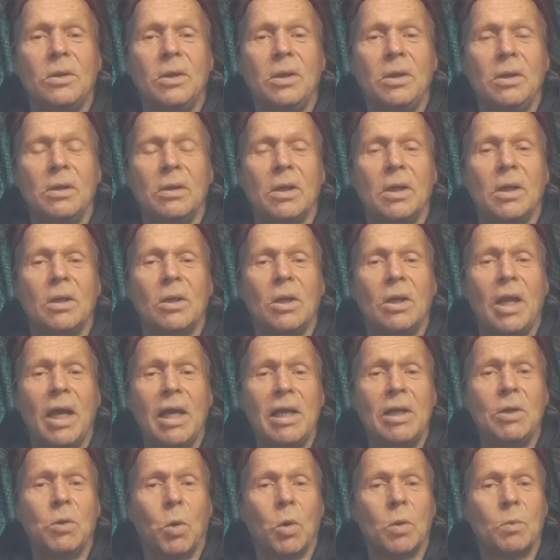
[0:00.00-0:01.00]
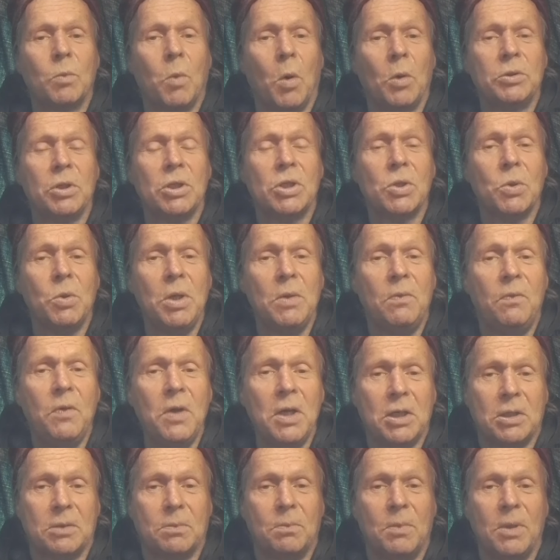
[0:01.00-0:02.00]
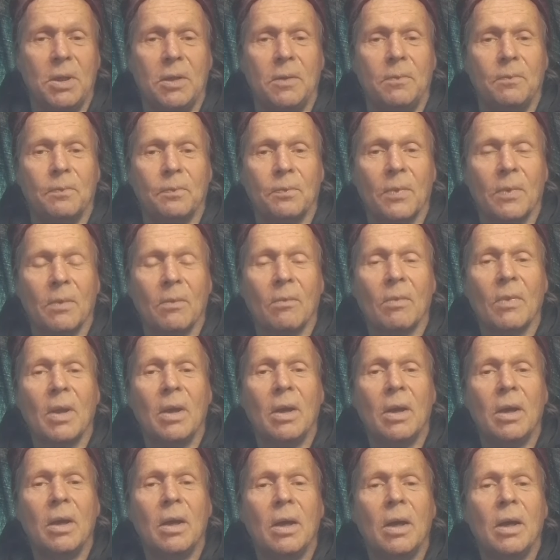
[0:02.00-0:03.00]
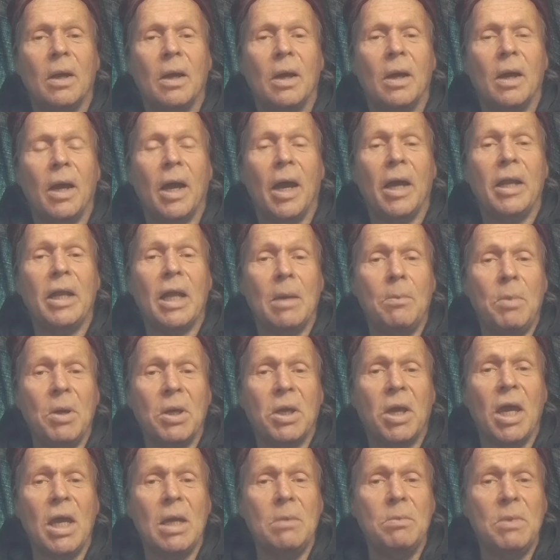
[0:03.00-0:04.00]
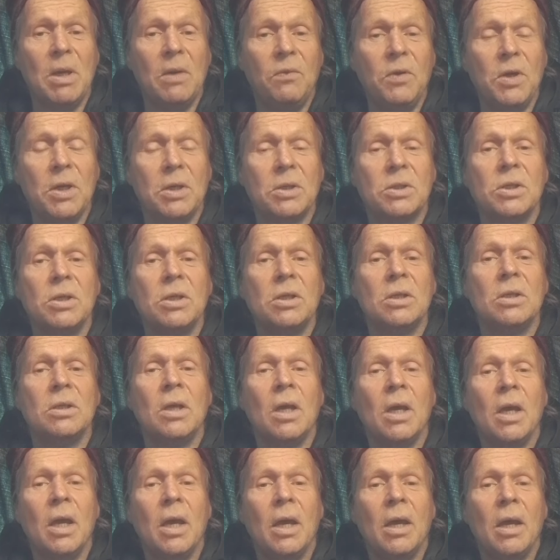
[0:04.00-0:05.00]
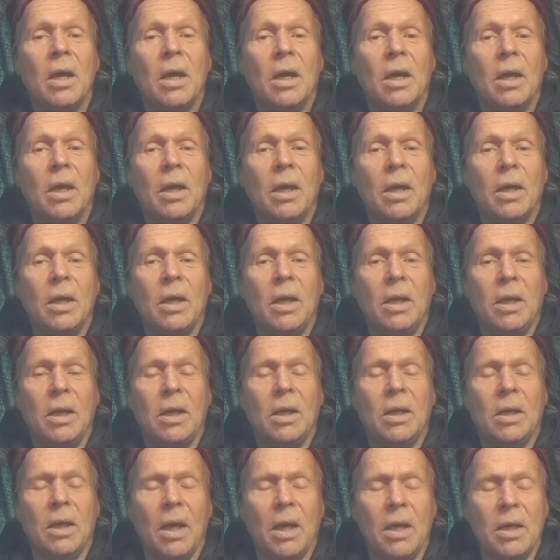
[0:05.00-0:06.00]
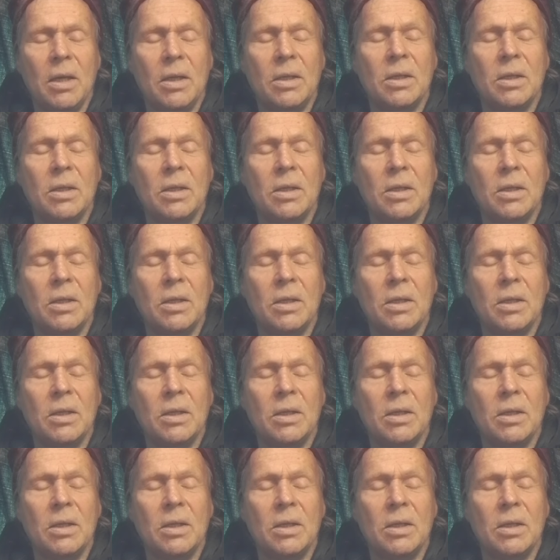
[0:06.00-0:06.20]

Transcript: the landlord wanted to evict me. And I became evicted. I